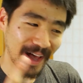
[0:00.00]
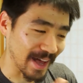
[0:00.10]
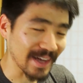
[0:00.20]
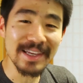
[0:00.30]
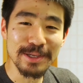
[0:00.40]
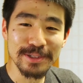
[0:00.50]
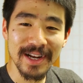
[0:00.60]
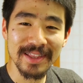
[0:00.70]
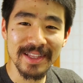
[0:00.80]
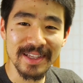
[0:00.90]
I can use it
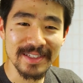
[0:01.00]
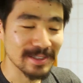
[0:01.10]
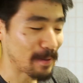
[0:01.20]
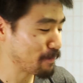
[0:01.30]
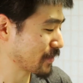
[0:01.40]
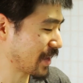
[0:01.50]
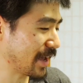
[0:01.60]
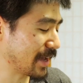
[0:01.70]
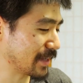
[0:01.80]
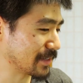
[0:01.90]
on this.
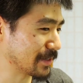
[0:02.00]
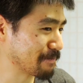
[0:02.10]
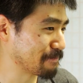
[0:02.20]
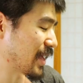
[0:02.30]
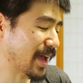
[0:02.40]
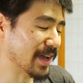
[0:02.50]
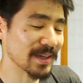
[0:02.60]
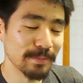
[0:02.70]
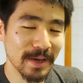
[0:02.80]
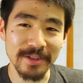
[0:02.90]
And I
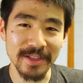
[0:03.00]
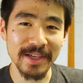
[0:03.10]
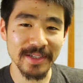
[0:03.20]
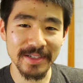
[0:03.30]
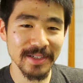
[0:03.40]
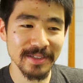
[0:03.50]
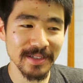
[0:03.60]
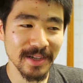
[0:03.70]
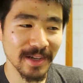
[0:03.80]
can mount a light on it.